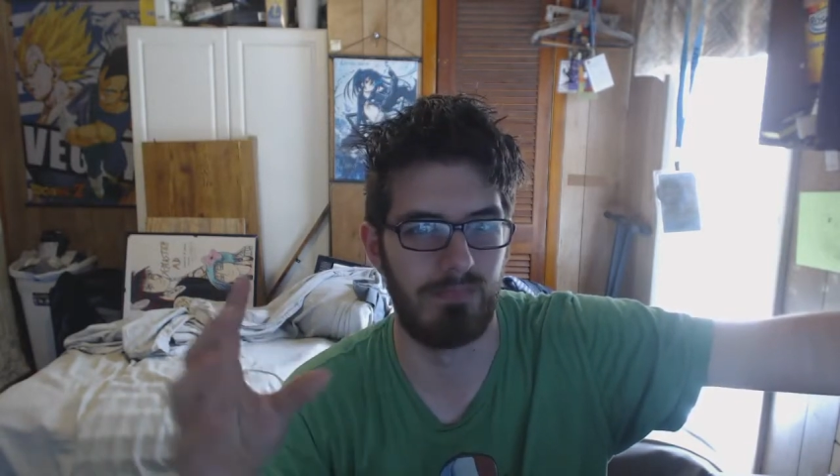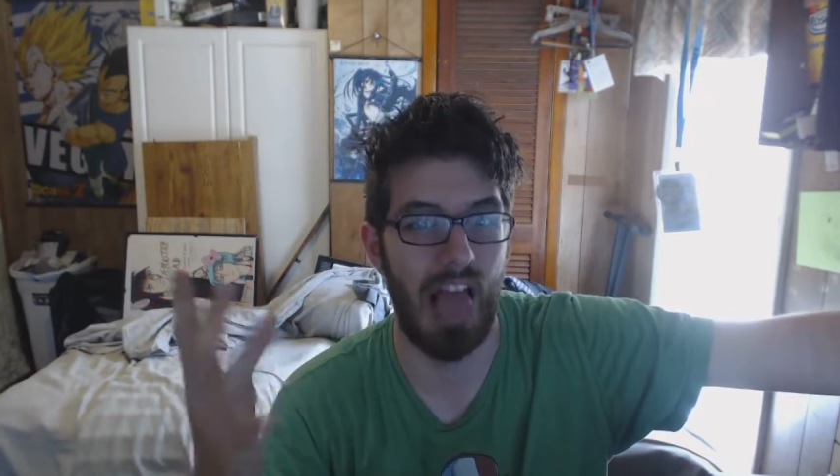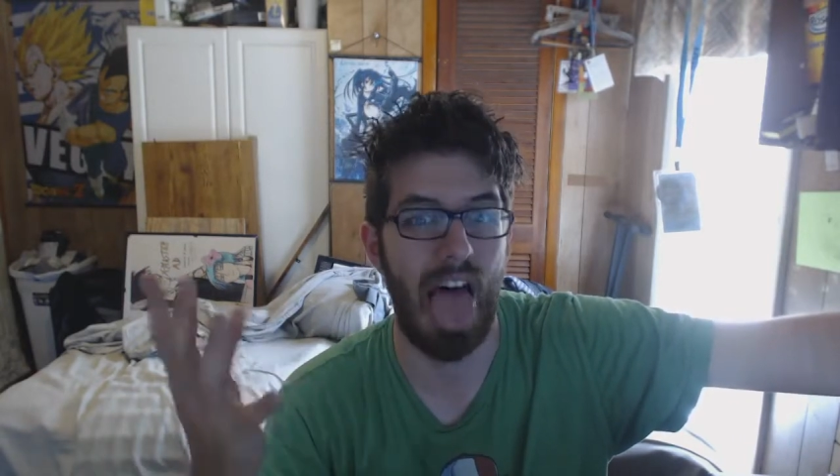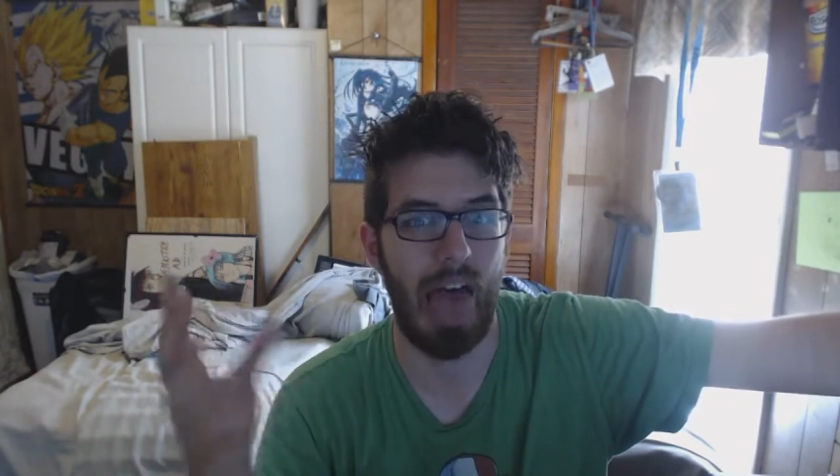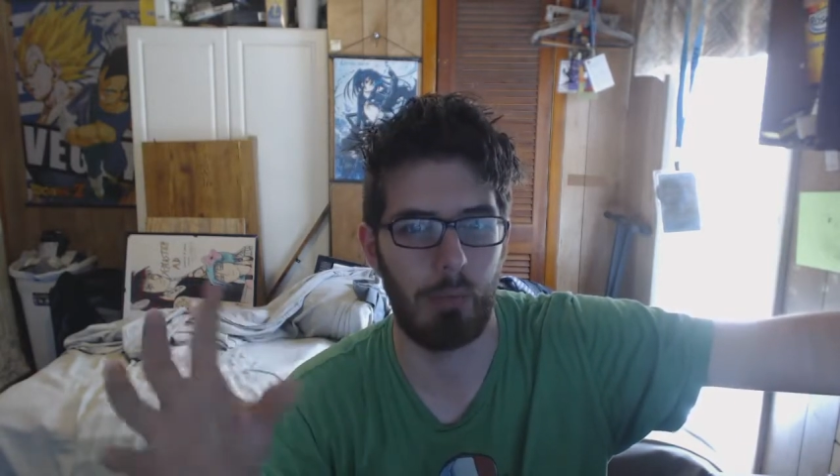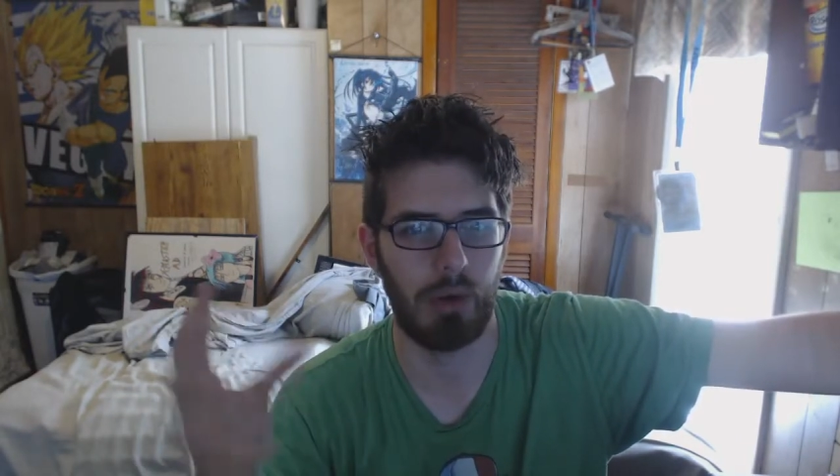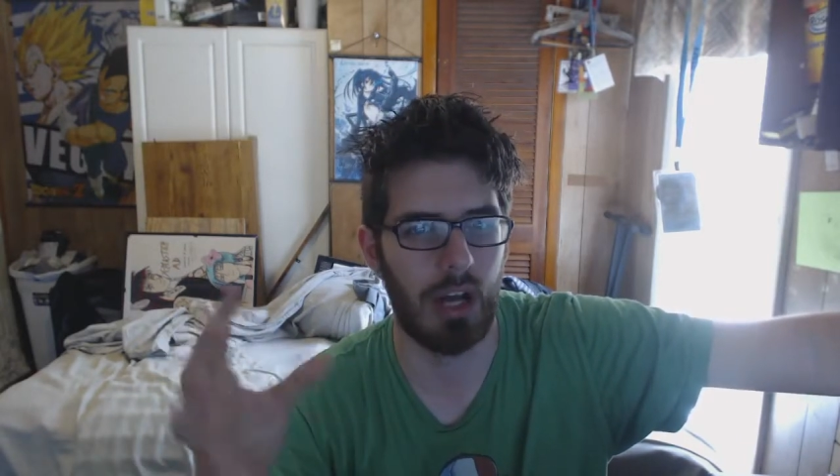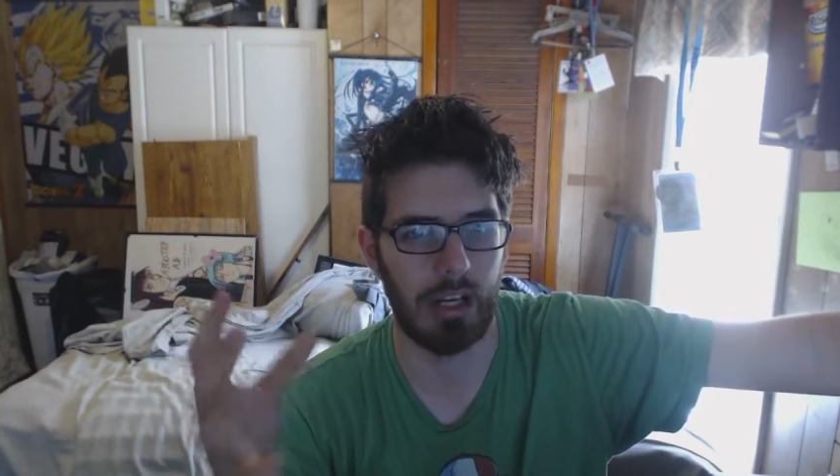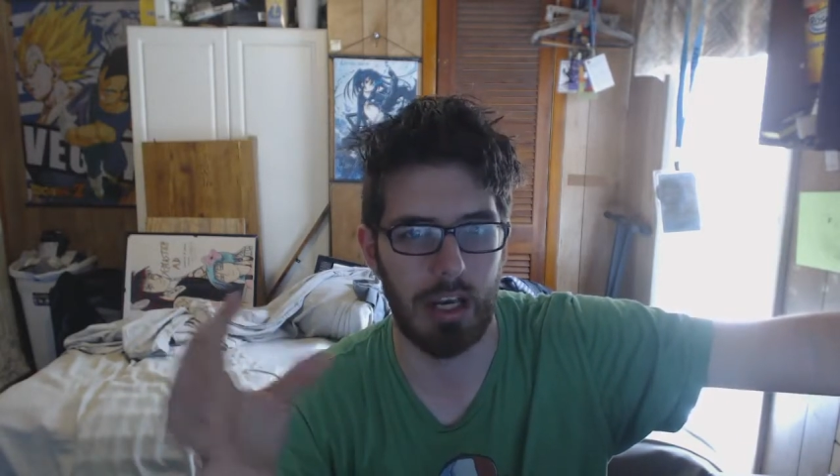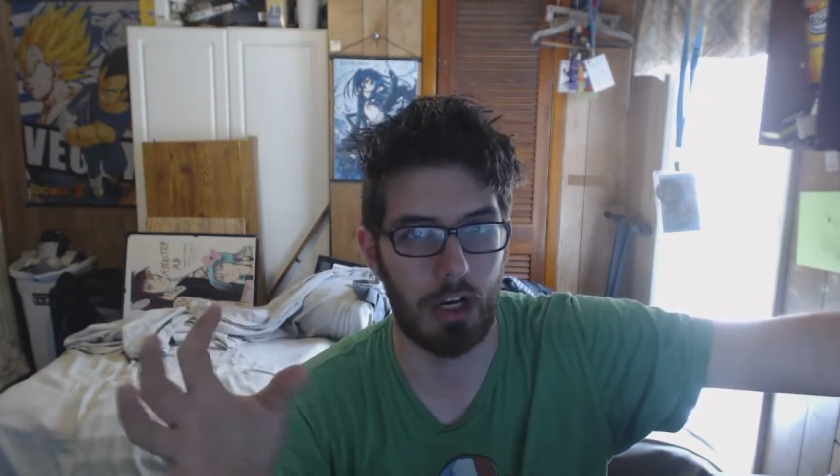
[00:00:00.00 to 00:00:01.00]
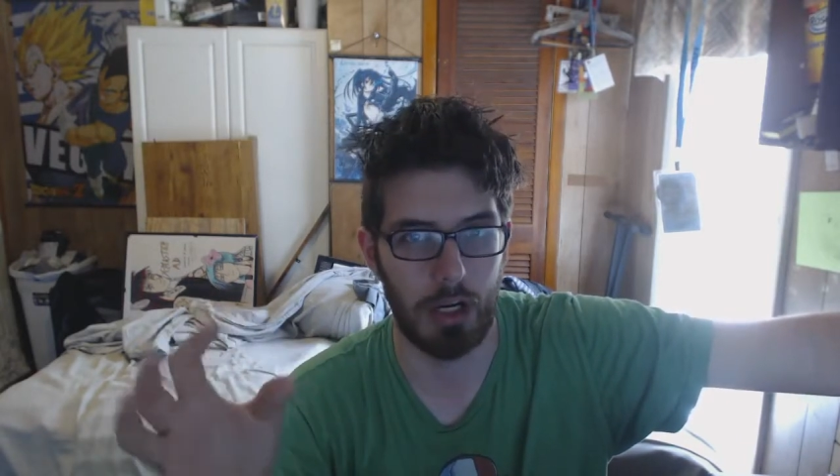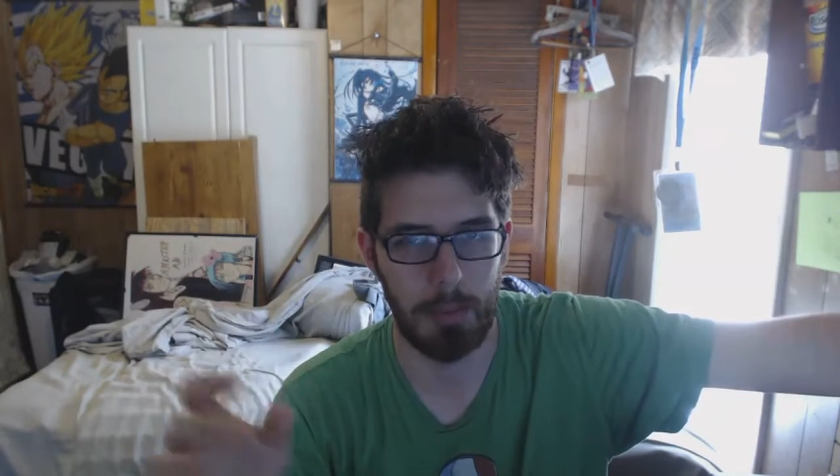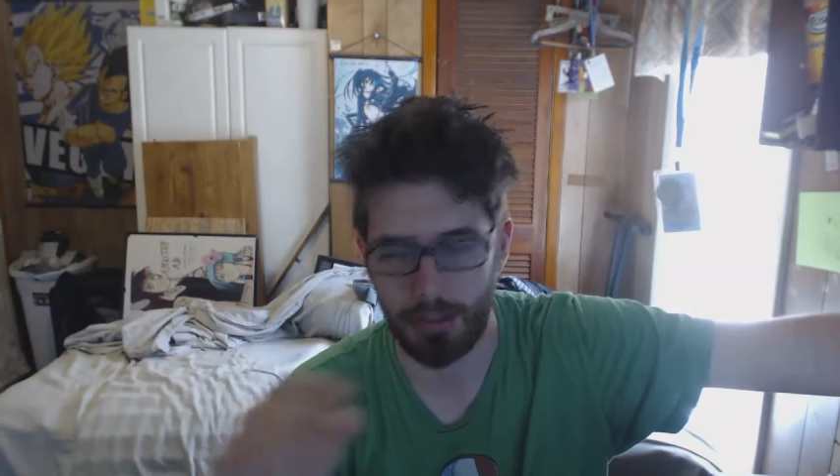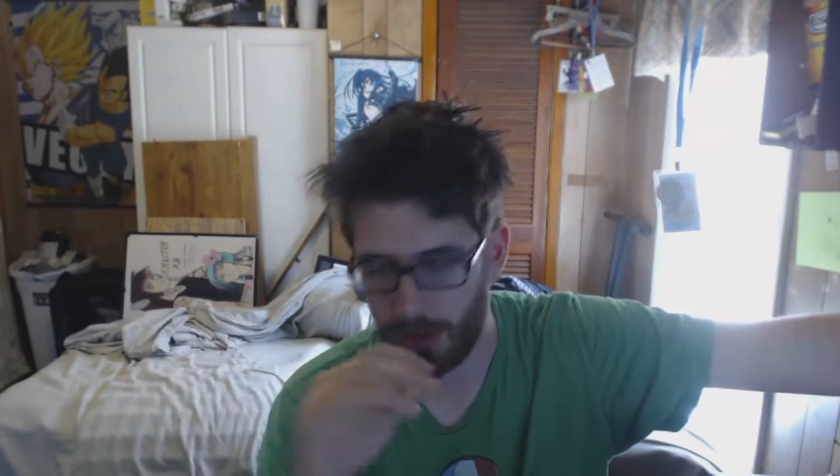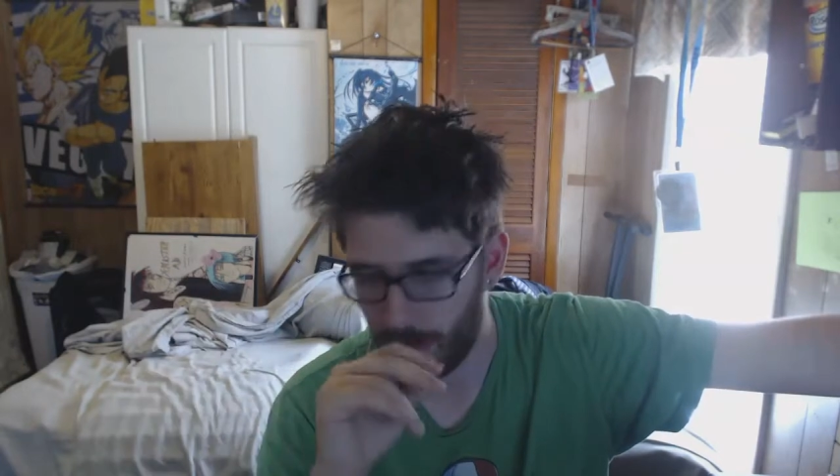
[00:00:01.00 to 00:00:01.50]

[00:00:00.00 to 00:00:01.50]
we're not caring about